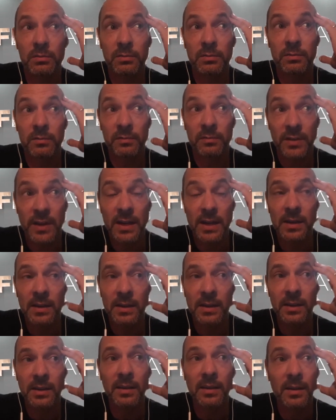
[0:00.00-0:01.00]

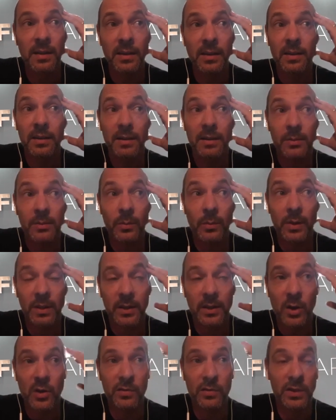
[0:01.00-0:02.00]
finally, with
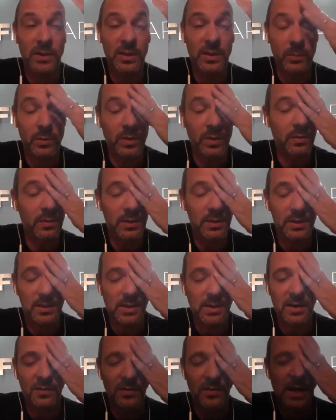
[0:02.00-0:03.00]
COVID, and this is the
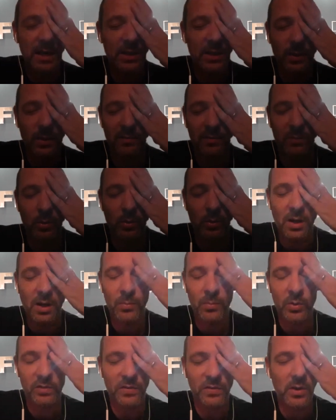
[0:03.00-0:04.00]
advice we give all our
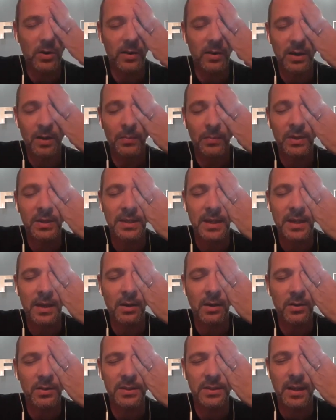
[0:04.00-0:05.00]
portfolio companies and
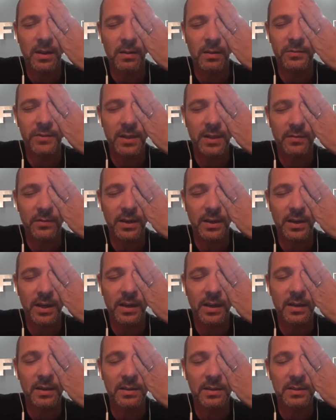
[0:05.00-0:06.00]
ourselves every day,
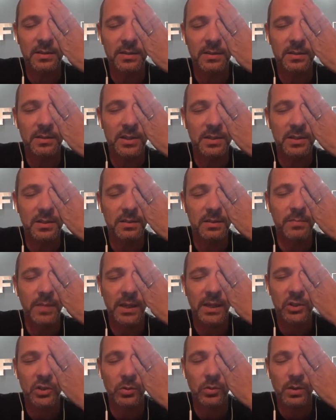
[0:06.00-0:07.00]
is just make
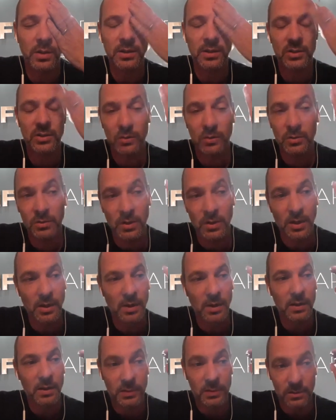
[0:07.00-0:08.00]
sure that you
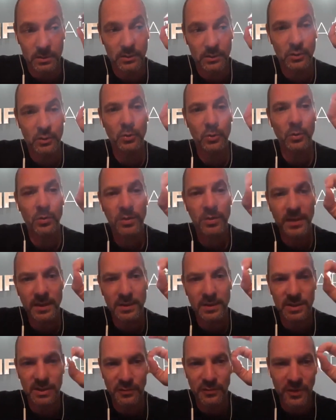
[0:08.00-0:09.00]
do things
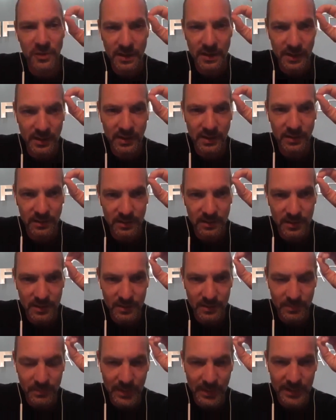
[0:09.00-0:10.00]
differently,
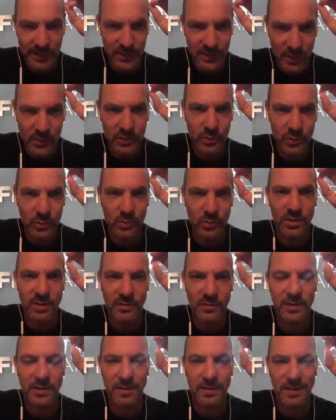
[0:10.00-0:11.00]
but don't do
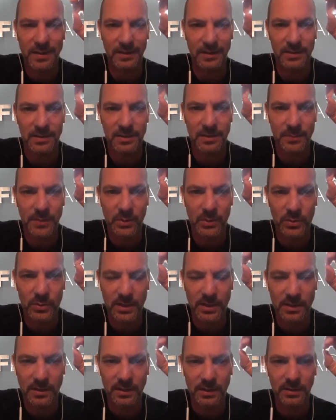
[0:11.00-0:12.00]
different things, because I
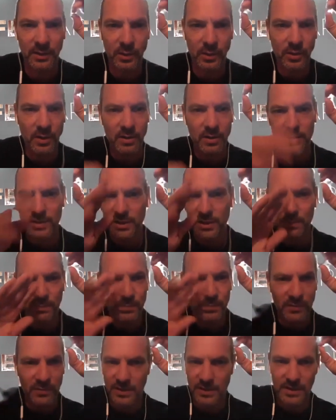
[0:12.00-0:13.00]
think you can't just
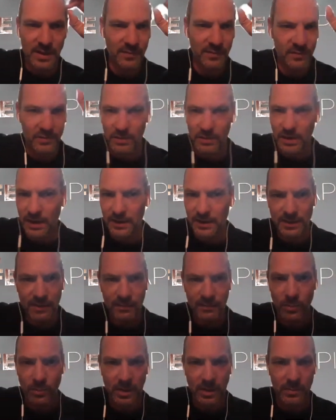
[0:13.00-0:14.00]
pivot left, right,
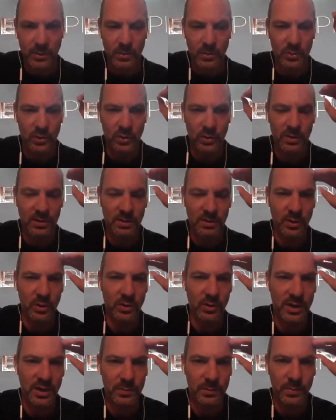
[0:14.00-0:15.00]
everywhere because you're
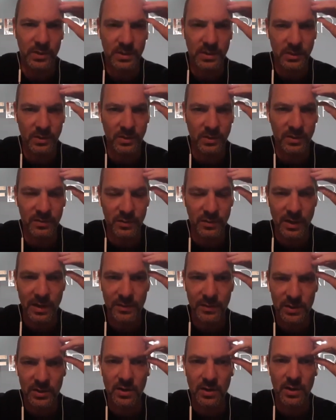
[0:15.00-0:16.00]
desperate. If you have a
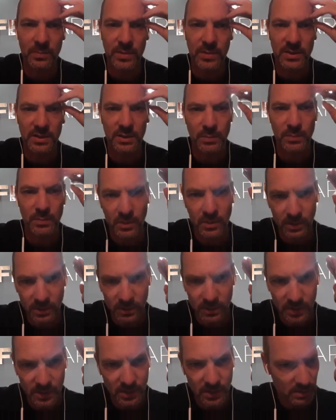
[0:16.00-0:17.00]
solid business model,
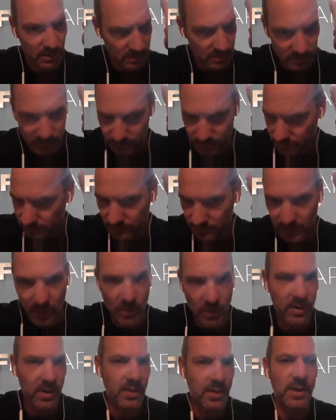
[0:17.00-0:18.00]
go
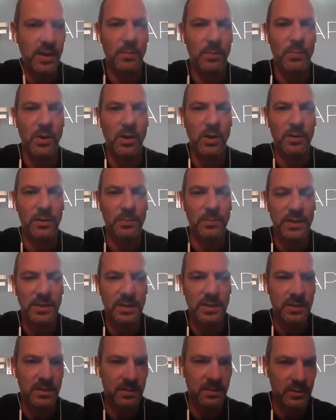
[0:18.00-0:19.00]
down that path, but
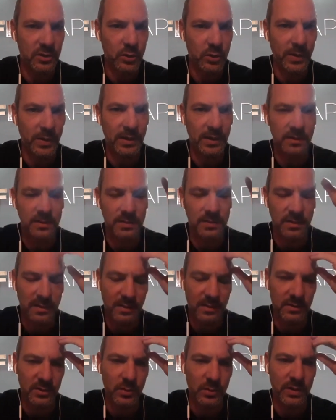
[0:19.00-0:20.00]
just tweak it and
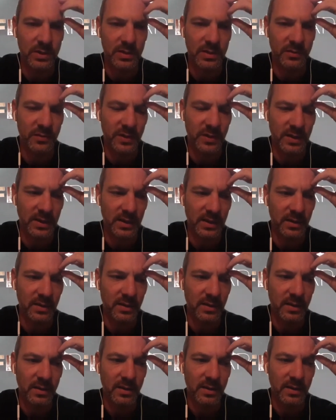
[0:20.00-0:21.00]
do it differently,
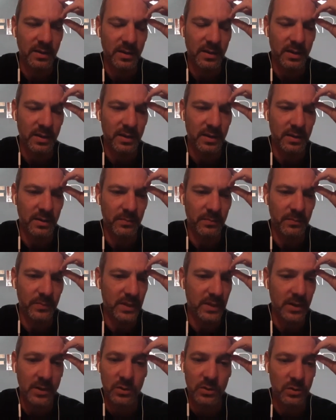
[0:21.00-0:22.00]
but
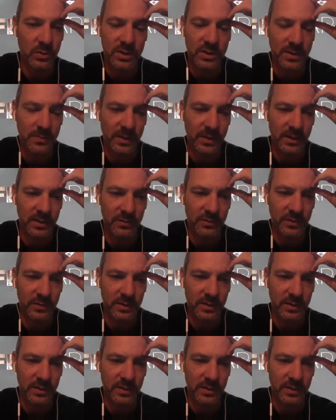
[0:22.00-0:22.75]
don't do something different.